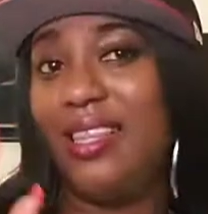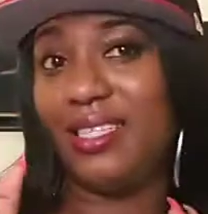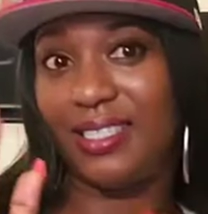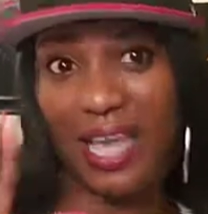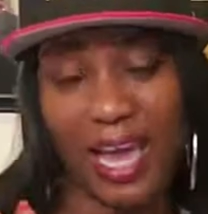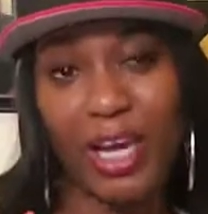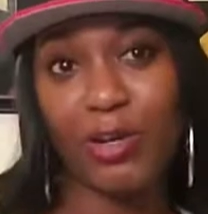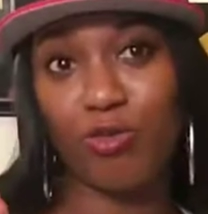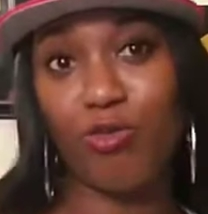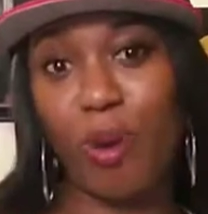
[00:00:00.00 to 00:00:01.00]
The
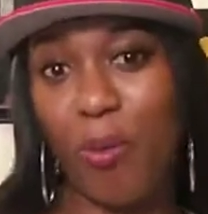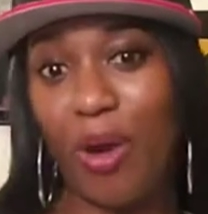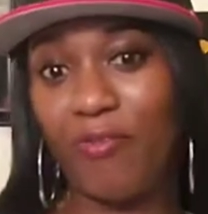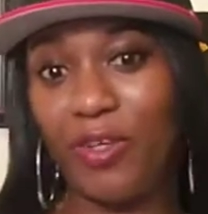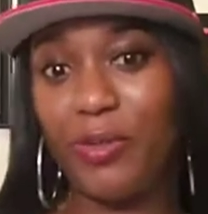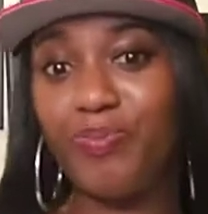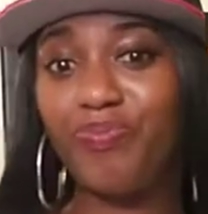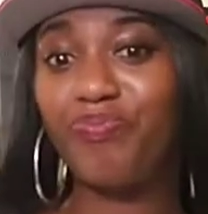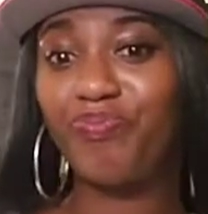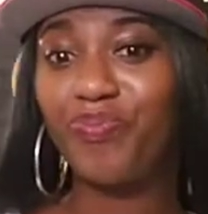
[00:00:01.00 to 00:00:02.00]
second group, however,
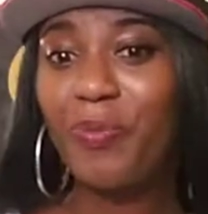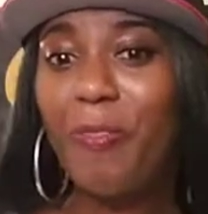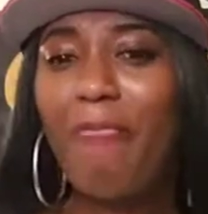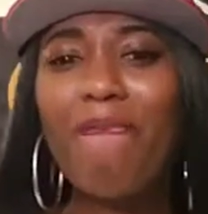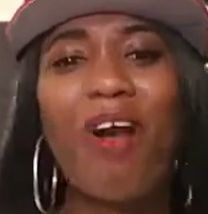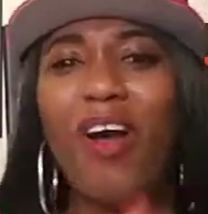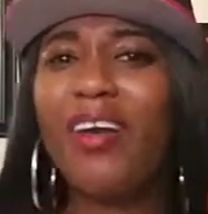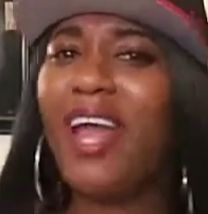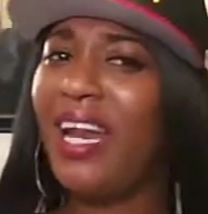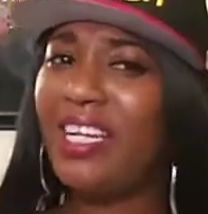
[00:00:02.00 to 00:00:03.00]

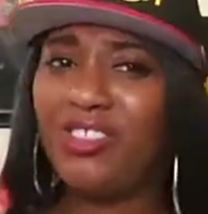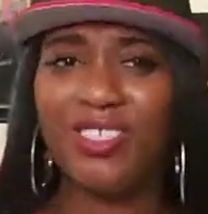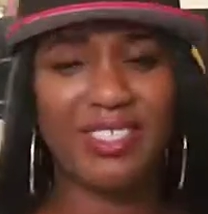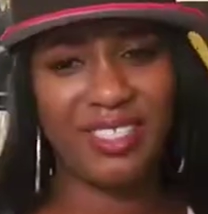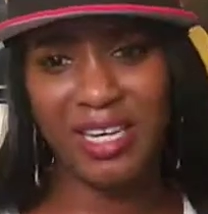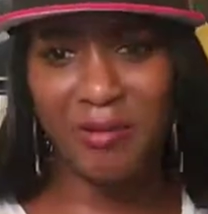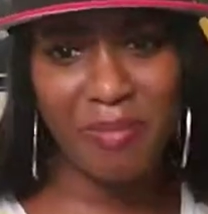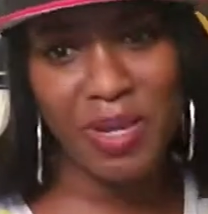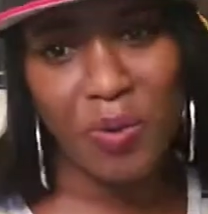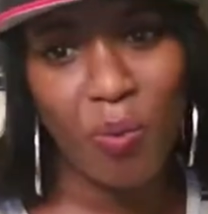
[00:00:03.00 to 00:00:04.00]
are not interested
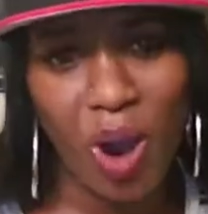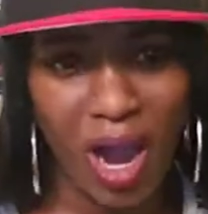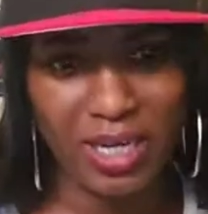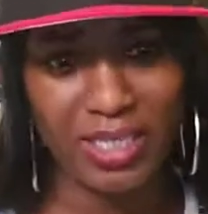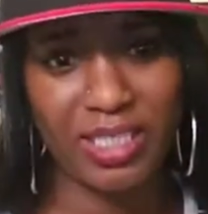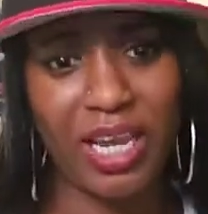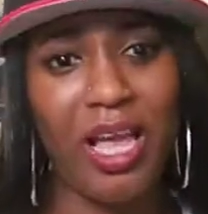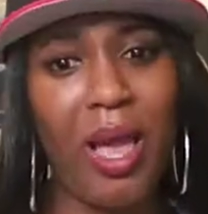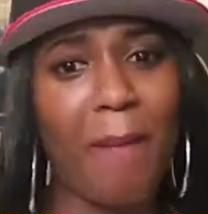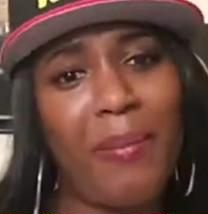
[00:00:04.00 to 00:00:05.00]
in being watched,
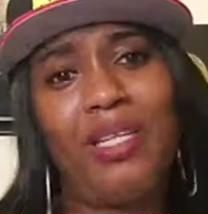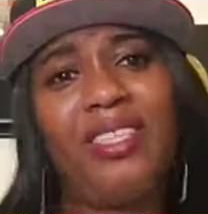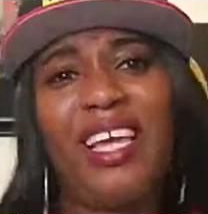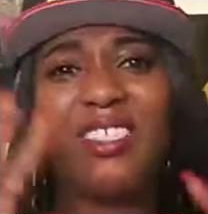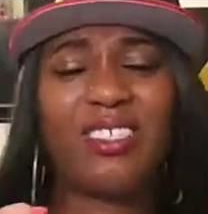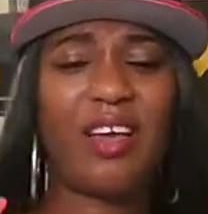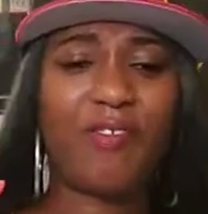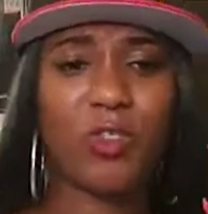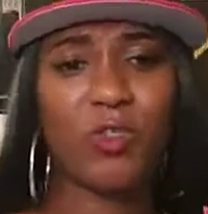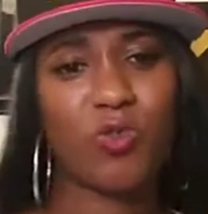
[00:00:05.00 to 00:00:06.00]
but they just
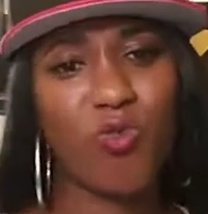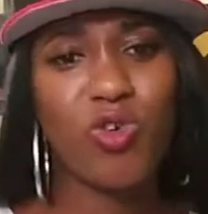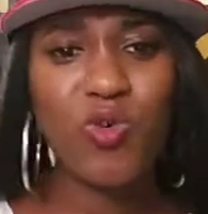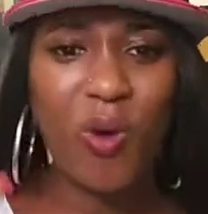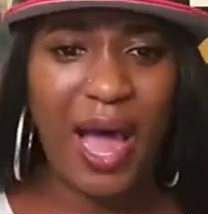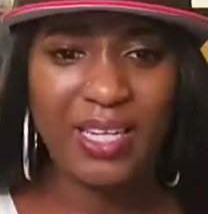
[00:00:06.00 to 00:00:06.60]
have a screw you